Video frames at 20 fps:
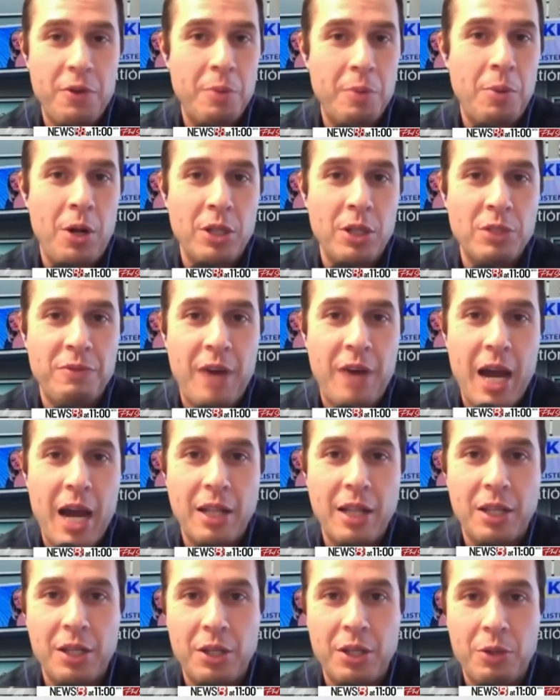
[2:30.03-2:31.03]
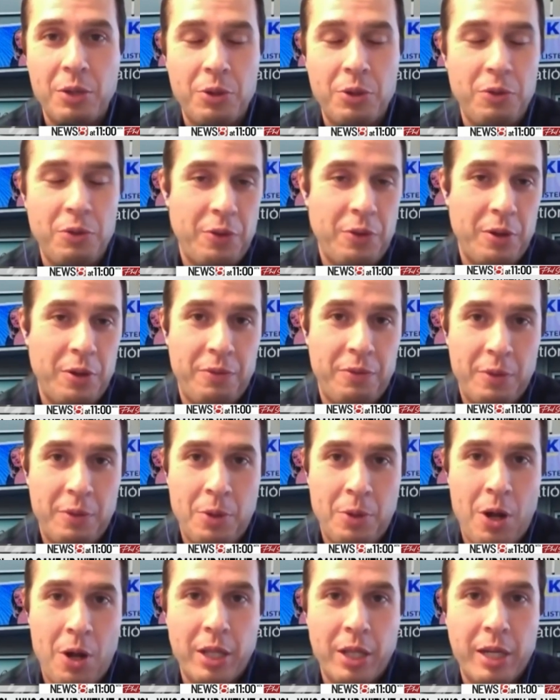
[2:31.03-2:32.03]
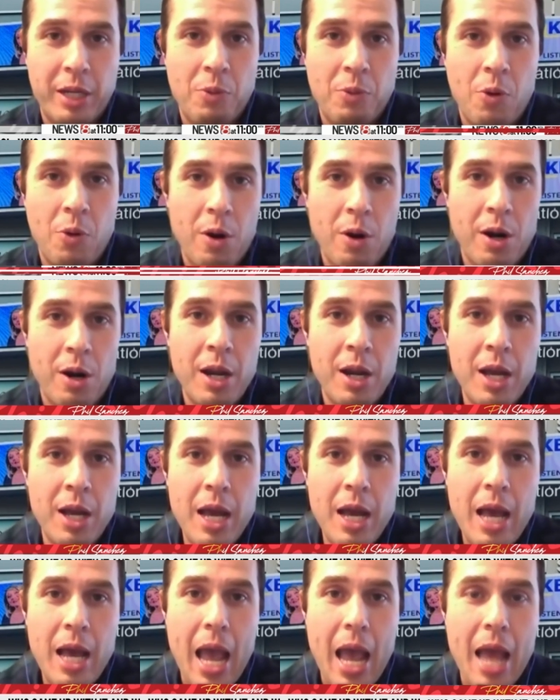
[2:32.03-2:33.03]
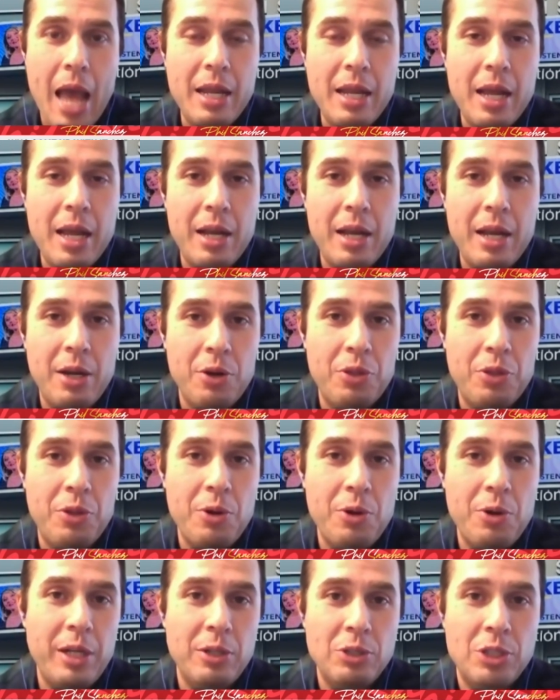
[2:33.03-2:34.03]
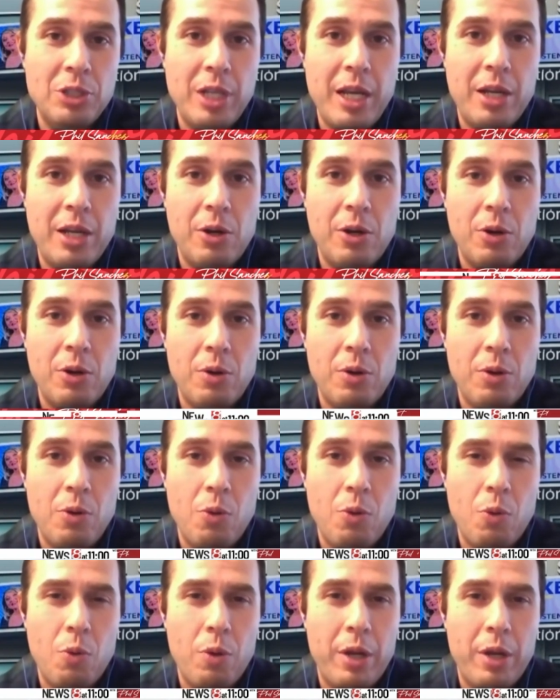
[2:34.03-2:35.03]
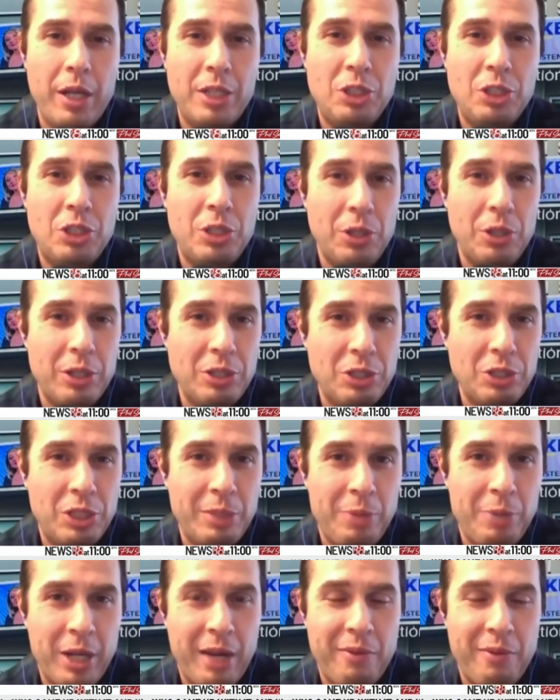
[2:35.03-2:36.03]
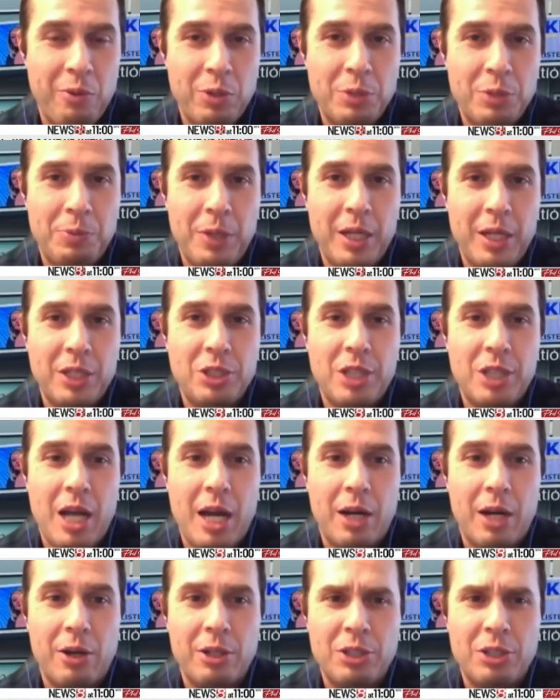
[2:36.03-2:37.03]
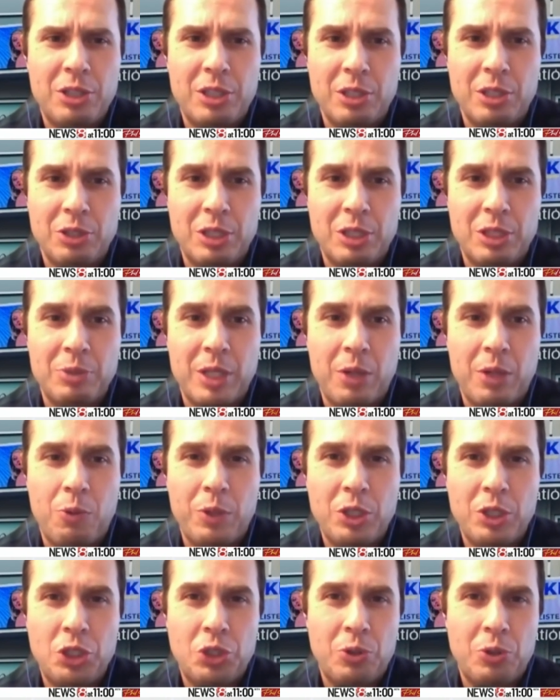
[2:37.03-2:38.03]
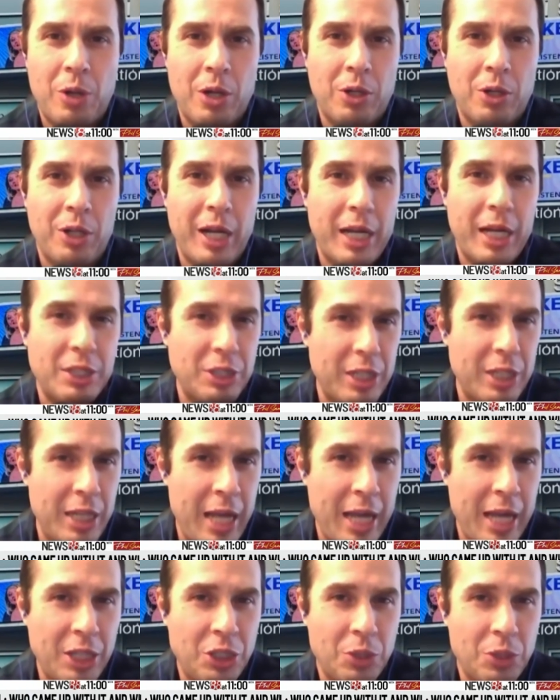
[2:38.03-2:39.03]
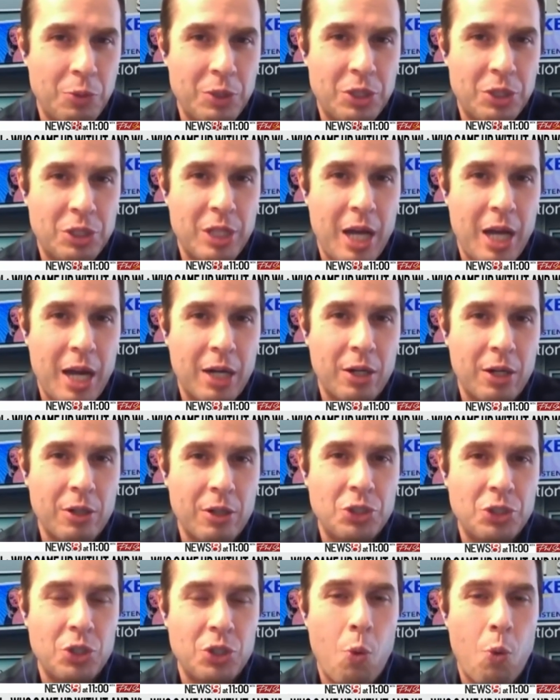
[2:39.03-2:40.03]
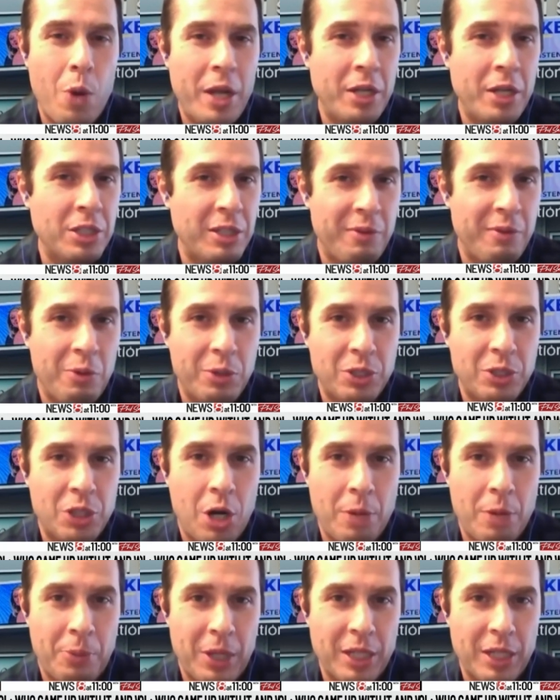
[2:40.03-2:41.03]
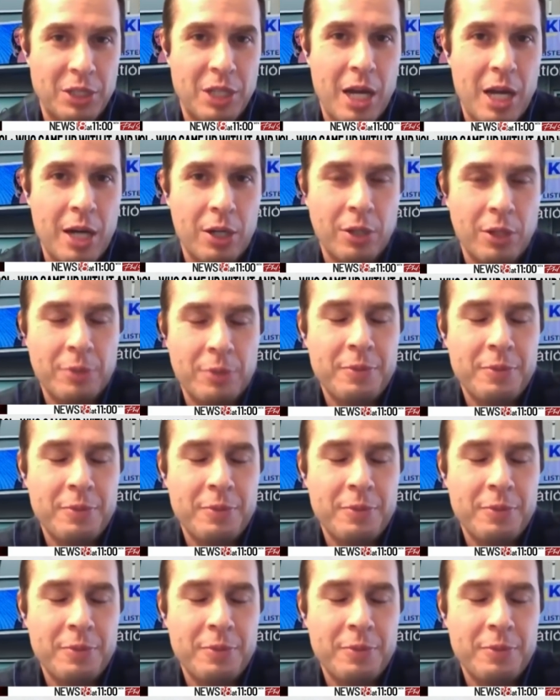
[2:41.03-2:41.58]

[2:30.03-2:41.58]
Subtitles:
Football's violent. You don't want to do football anymore. And yet here, 30 years later, it still doesn't seem like everyone's playing soccer, and it still seems like we struggle as a nation with soccer. So when does everyone start playing soccer?